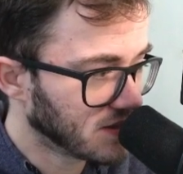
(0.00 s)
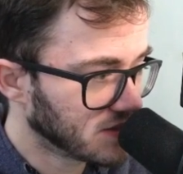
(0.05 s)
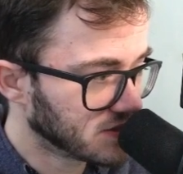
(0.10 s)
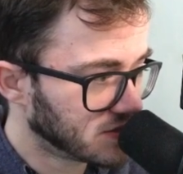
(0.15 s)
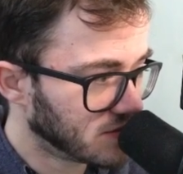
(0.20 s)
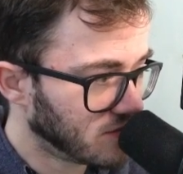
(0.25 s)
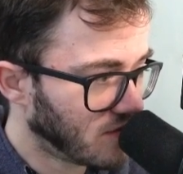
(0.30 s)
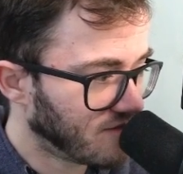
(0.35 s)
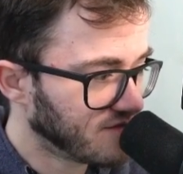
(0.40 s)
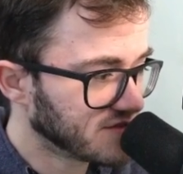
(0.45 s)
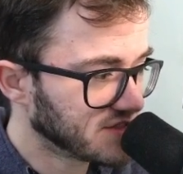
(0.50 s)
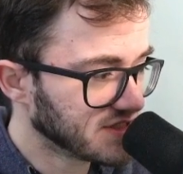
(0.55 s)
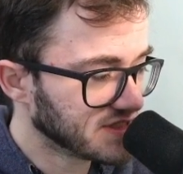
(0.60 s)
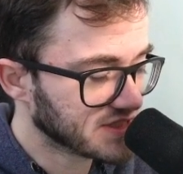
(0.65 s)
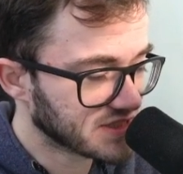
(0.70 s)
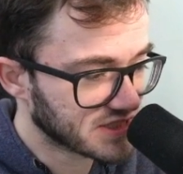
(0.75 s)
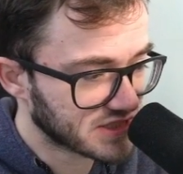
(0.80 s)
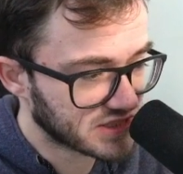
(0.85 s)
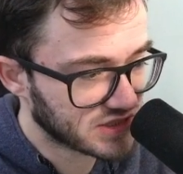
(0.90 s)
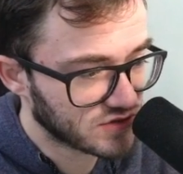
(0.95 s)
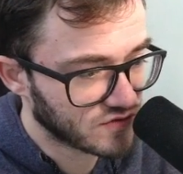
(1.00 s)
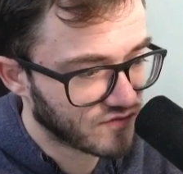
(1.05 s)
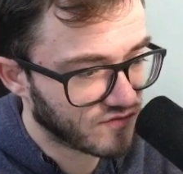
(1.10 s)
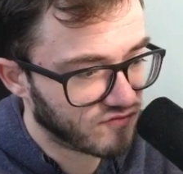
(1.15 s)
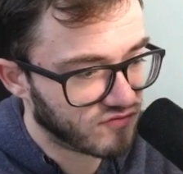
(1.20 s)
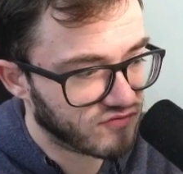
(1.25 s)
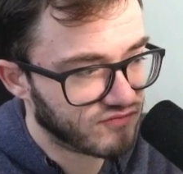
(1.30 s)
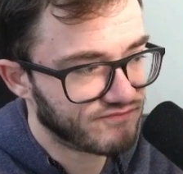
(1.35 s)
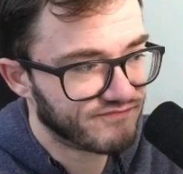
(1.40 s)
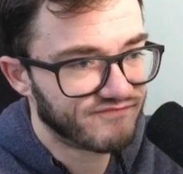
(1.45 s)
So obviously this is still
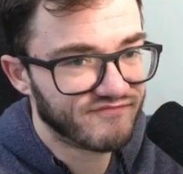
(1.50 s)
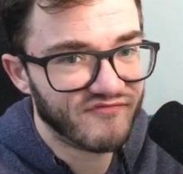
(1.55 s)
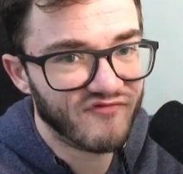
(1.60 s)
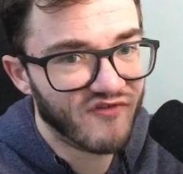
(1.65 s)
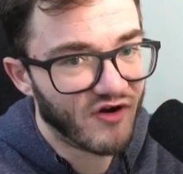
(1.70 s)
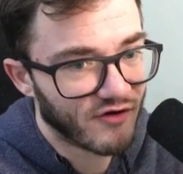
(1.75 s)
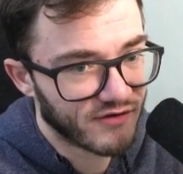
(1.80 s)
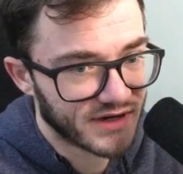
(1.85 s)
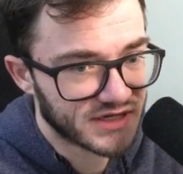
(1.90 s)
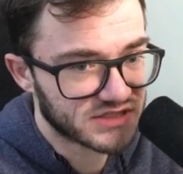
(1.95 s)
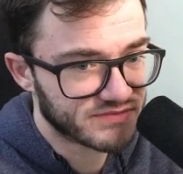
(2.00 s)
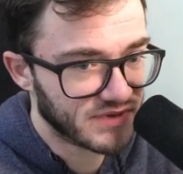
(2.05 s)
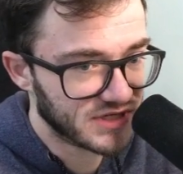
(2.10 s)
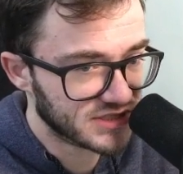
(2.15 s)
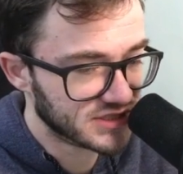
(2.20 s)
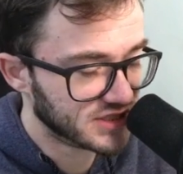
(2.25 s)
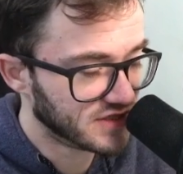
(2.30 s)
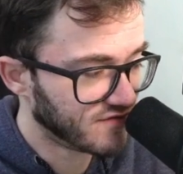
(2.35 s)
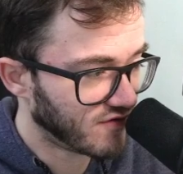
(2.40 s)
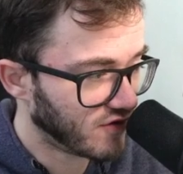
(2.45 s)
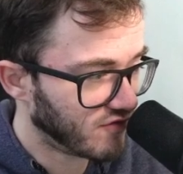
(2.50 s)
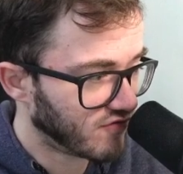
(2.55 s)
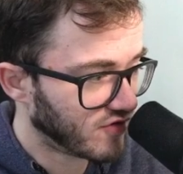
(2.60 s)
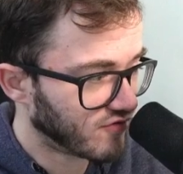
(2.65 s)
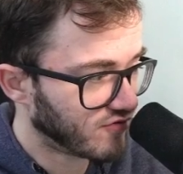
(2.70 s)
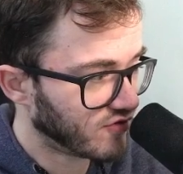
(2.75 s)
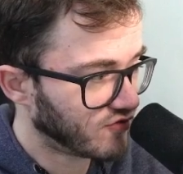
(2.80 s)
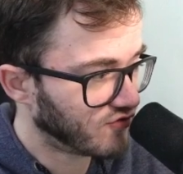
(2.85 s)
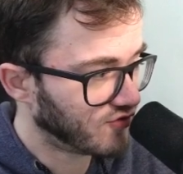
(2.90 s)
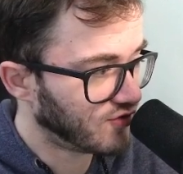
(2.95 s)
very expensive, over
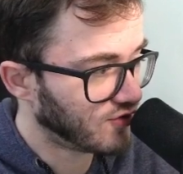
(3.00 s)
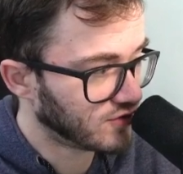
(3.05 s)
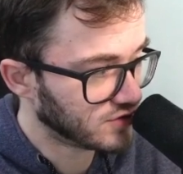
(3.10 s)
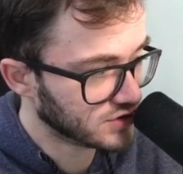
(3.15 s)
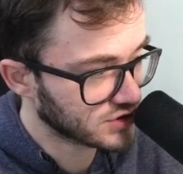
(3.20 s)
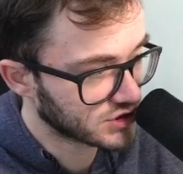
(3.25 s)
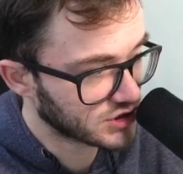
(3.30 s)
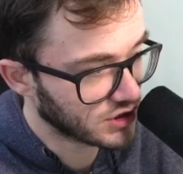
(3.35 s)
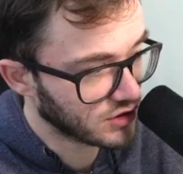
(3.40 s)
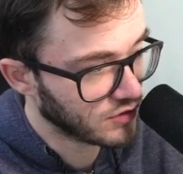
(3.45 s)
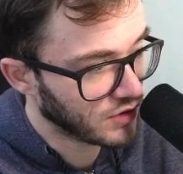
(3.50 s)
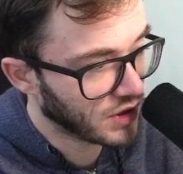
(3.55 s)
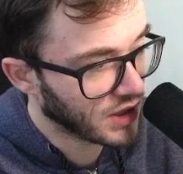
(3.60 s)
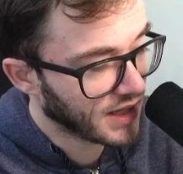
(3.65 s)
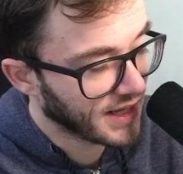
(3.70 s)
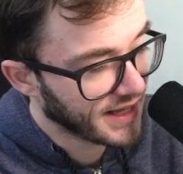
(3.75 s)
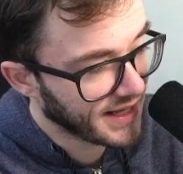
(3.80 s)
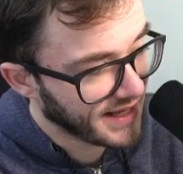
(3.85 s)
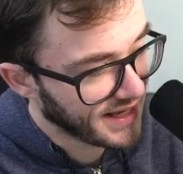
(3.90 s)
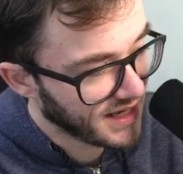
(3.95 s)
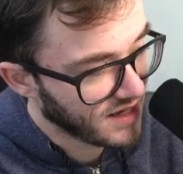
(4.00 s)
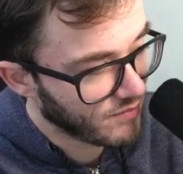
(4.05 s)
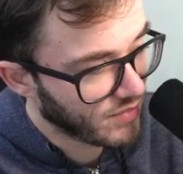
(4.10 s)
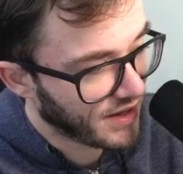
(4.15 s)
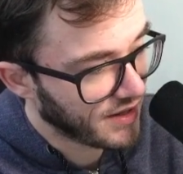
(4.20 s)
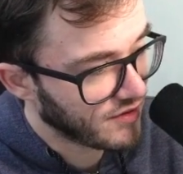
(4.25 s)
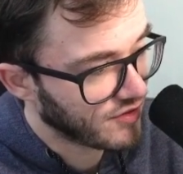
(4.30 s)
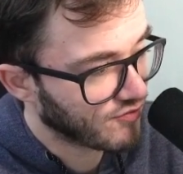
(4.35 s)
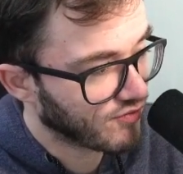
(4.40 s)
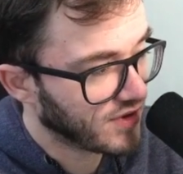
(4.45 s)
$300. So
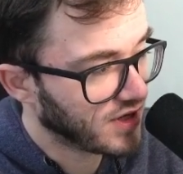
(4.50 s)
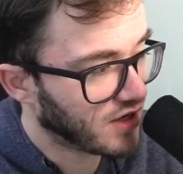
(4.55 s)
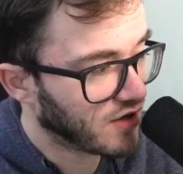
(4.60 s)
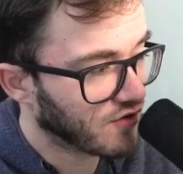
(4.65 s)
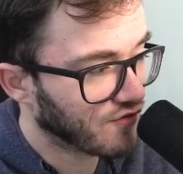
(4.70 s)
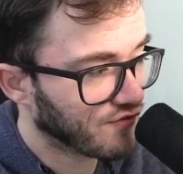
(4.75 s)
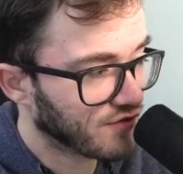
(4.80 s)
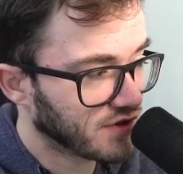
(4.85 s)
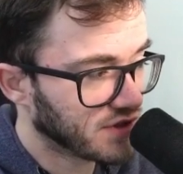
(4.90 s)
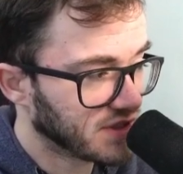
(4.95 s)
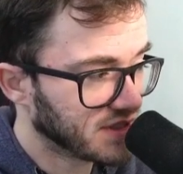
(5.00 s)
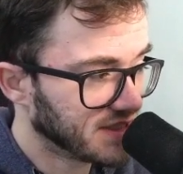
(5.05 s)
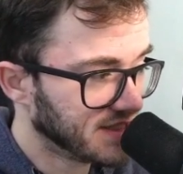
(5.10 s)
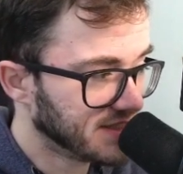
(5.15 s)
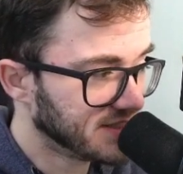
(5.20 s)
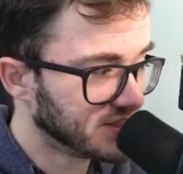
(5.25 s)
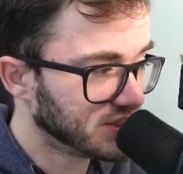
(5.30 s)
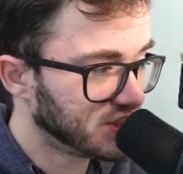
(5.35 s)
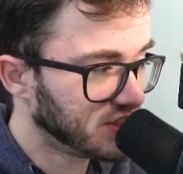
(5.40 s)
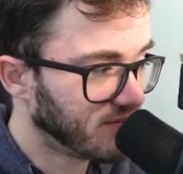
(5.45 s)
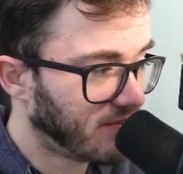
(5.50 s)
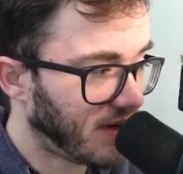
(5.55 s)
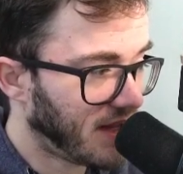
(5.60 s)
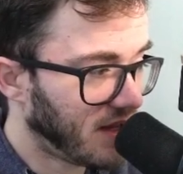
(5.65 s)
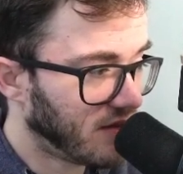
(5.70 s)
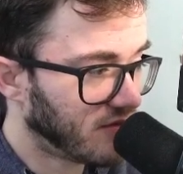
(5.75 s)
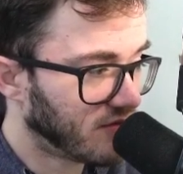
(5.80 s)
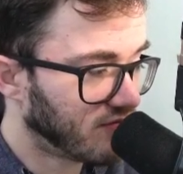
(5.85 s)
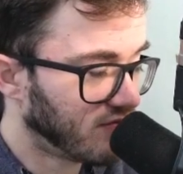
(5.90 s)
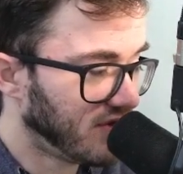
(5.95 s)
eBay $300, TCG
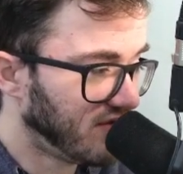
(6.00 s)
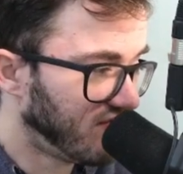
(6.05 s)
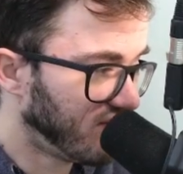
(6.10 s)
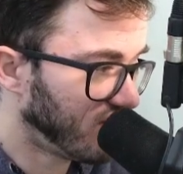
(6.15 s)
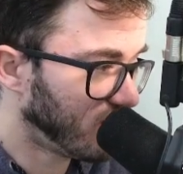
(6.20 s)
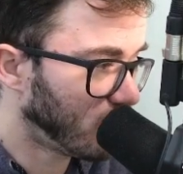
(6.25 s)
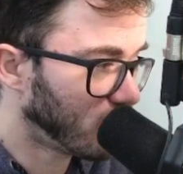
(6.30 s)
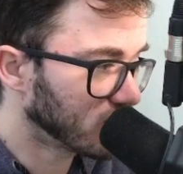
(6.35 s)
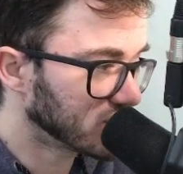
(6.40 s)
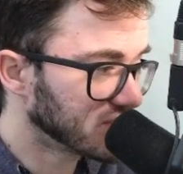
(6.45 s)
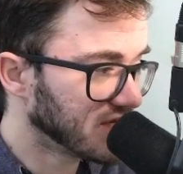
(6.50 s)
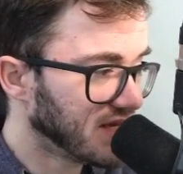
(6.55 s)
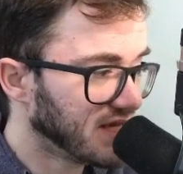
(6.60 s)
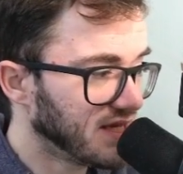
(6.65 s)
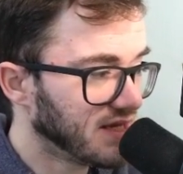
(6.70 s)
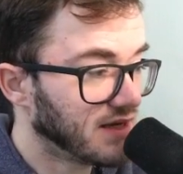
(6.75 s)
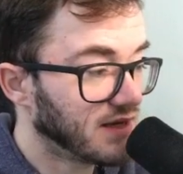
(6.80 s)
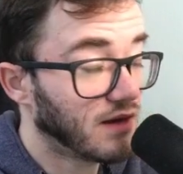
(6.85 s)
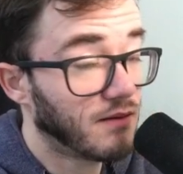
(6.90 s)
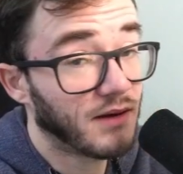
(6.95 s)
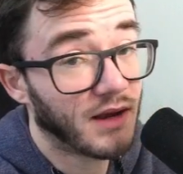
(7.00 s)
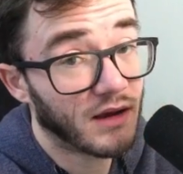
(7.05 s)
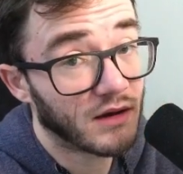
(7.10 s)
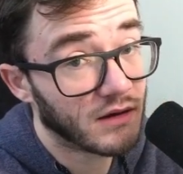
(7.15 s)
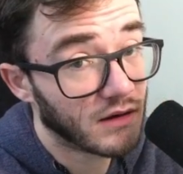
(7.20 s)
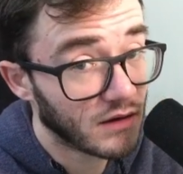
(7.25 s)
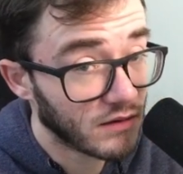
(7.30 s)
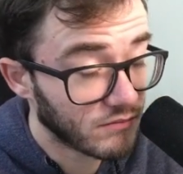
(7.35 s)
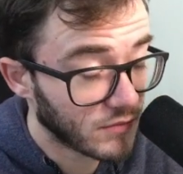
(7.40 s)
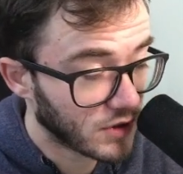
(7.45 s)
Player $340,
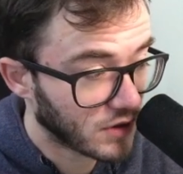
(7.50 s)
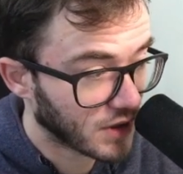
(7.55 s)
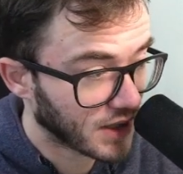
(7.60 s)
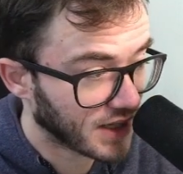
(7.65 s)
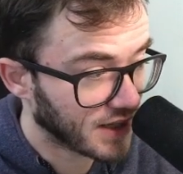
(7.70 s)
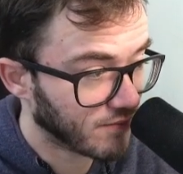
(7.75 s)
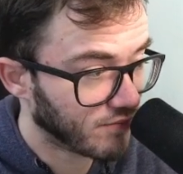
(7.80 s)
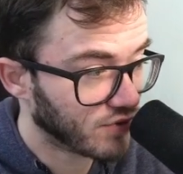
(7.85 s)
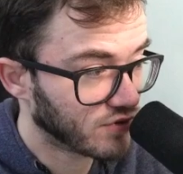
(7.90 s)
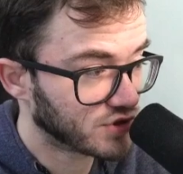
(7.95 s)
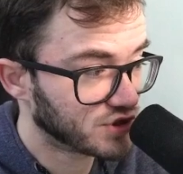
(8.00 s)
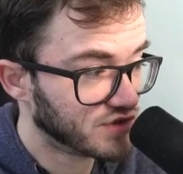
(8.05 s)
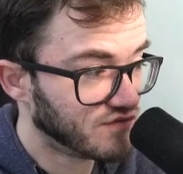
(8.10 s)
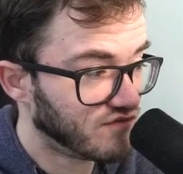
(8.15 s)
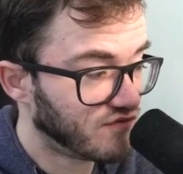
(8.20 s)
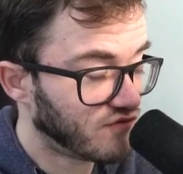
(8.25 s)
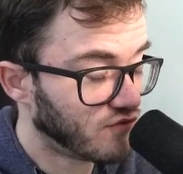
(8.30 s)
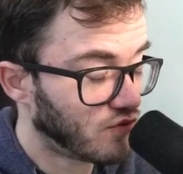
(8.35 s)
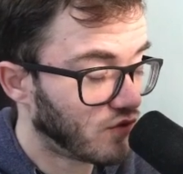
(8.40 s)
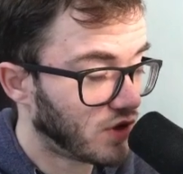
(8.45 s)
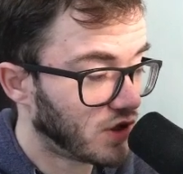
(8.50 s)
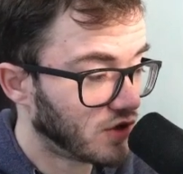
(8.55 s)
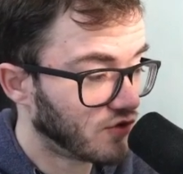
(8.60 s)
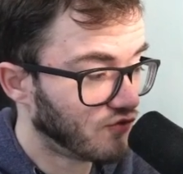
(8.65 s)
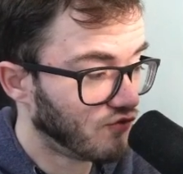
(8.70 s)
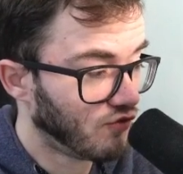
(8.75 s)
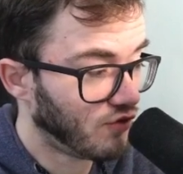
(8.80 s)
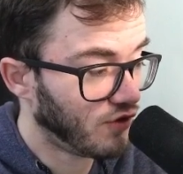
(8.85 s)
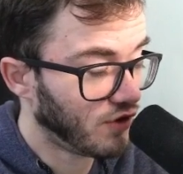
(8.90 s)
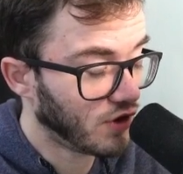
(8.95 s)
Card Market pushing
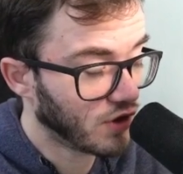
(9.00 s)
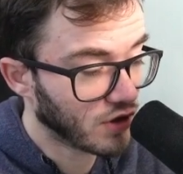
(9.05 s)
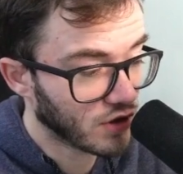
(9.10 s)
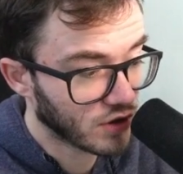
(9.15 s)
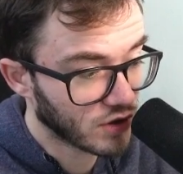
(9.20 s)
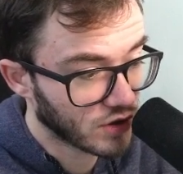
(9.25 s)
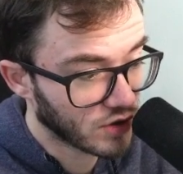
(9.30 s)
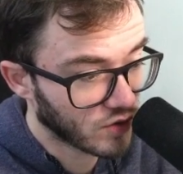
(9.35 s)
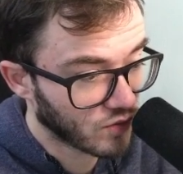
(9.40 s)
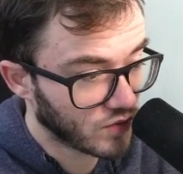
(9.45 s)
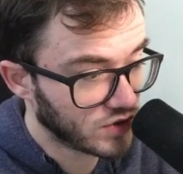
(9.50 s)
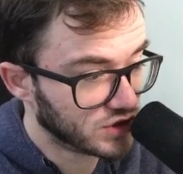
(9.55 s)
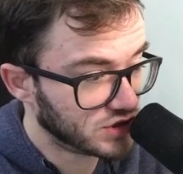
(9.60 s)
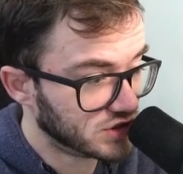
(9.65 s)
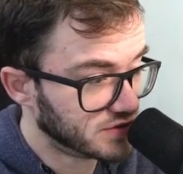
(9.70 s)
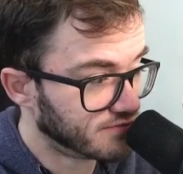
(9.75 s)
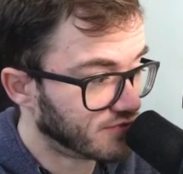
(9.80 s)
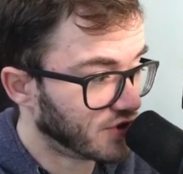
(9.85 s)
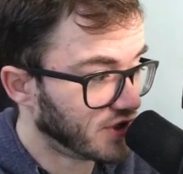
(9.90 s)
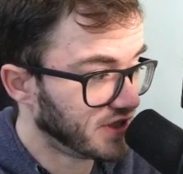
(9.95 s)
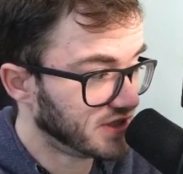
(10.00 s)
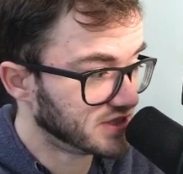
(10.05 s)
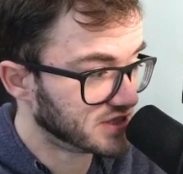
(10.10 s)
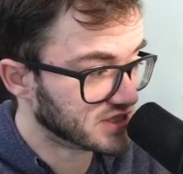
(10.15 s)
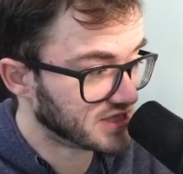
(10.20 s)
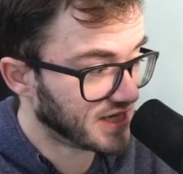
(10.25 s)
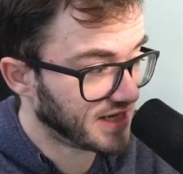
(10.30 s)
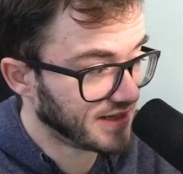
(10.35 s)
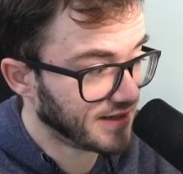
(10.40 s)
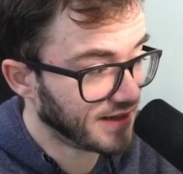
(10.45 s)
$400, which is pretty
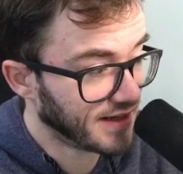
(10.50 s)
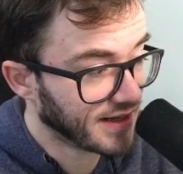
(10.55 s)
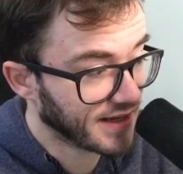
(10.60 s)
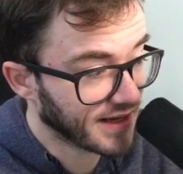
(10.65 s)
insane.